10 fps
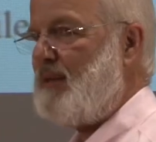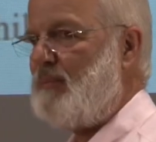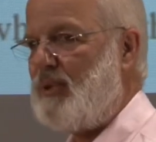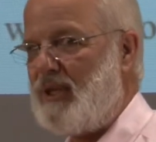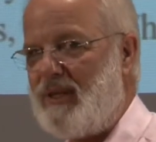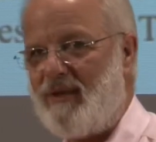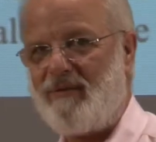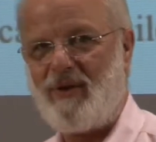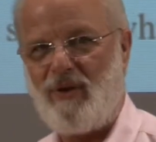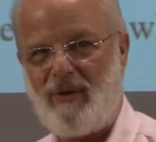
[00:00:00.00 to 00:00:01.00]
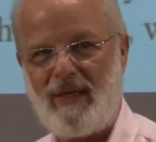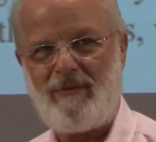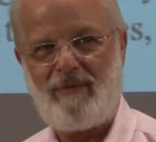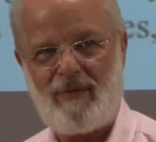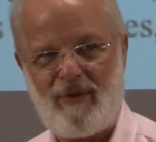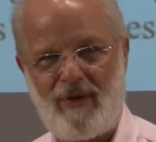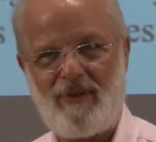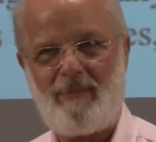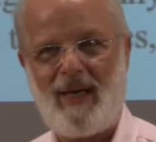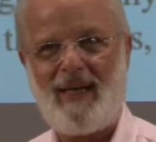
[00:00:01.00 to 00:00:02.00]
the Book of Going
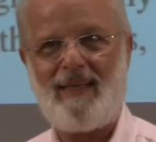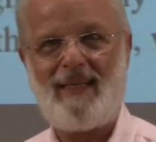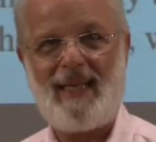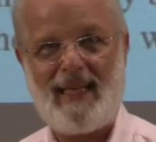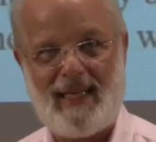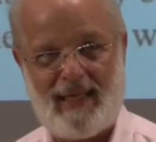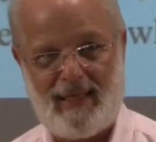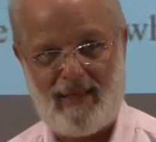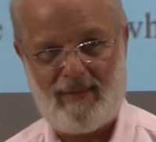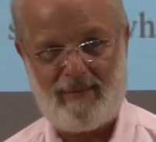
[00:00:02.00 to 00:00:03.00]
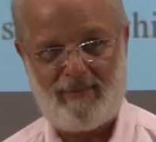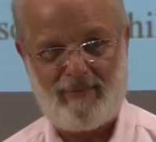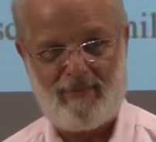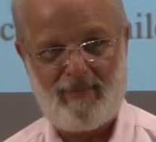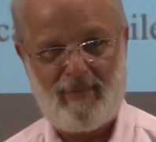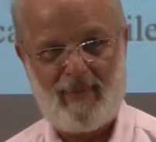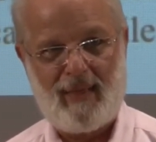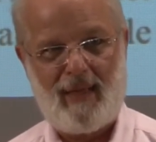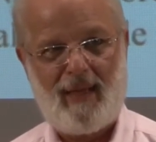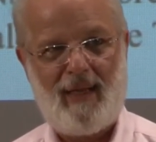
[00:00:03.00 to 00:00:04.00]
Forth by Day.
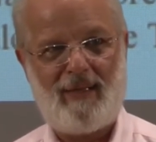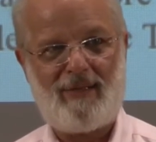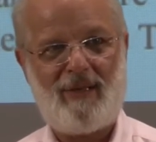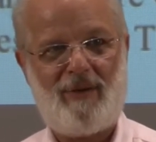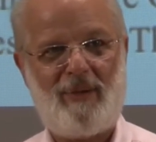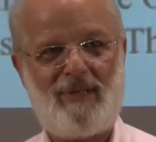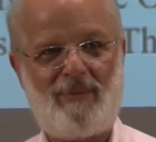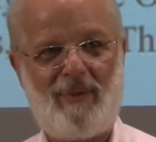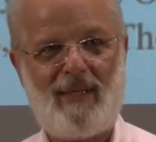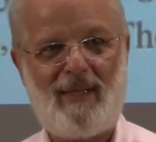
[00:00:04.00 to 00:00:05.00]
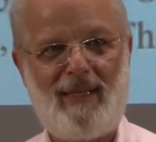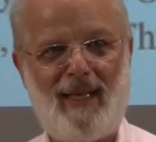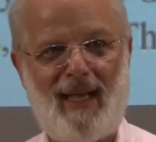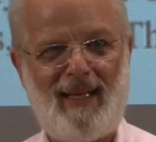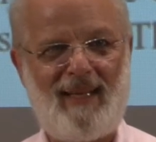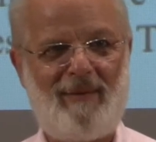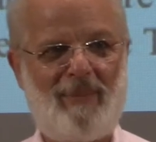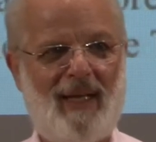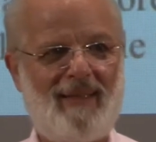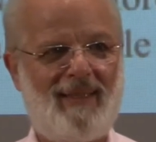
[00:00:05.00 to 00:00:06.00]
And so it's really not
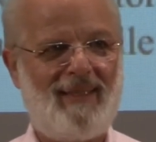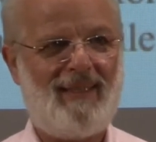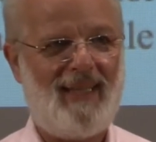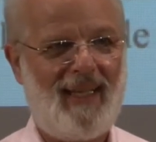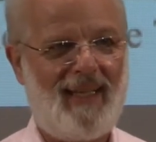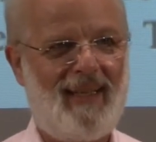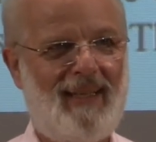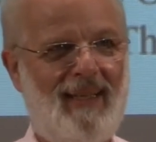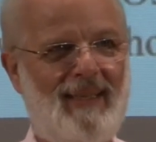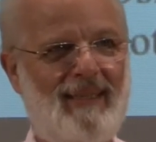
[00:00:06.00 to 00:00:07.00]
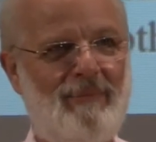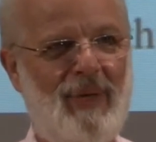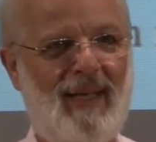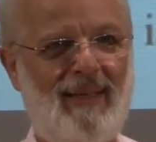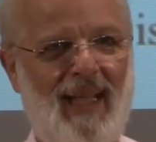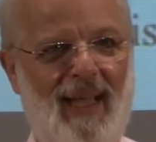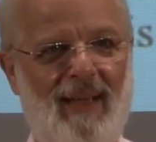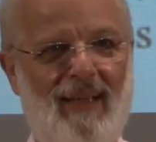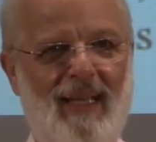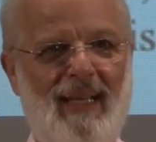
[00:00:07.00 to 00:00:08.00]
about the dead, it's about
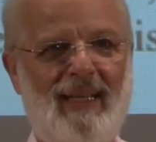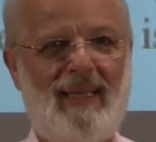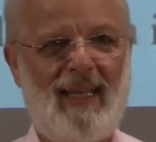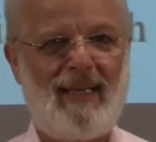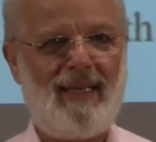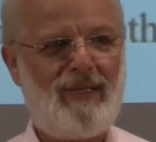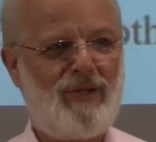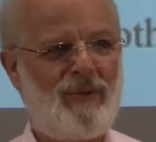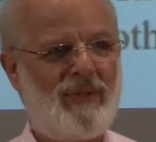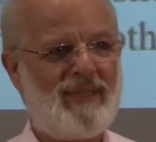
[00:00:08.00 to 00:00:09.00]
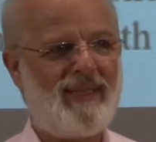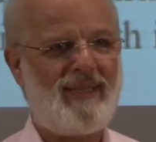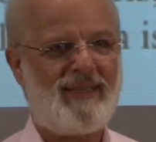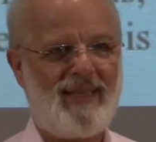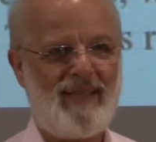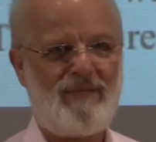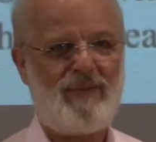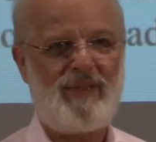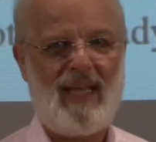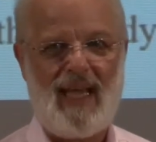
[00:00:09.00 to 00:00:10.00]
getting to a
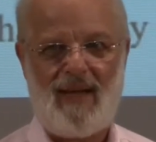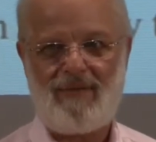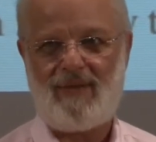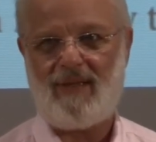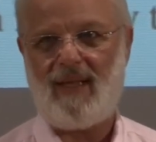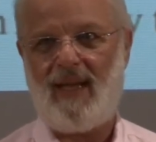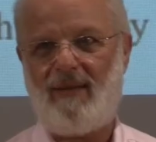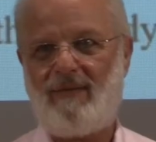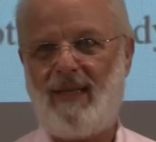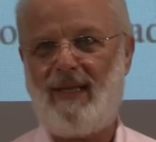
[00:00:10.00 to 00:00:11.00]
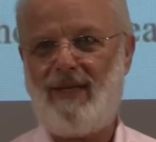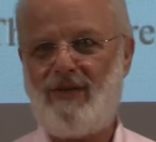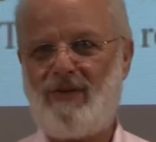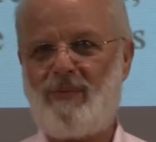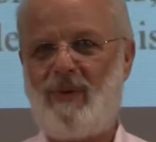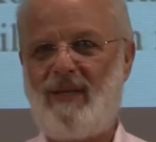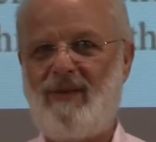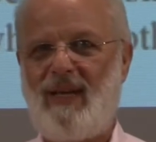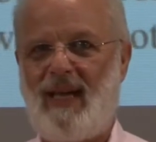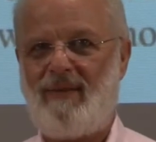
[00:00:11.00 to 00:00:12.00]
successful afterlife. And here's what
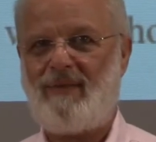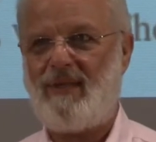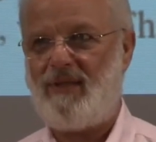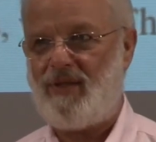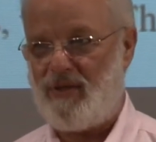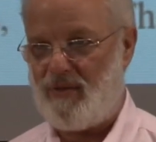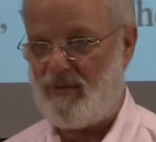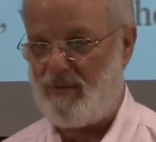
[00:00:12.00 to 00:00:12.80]
you have to do.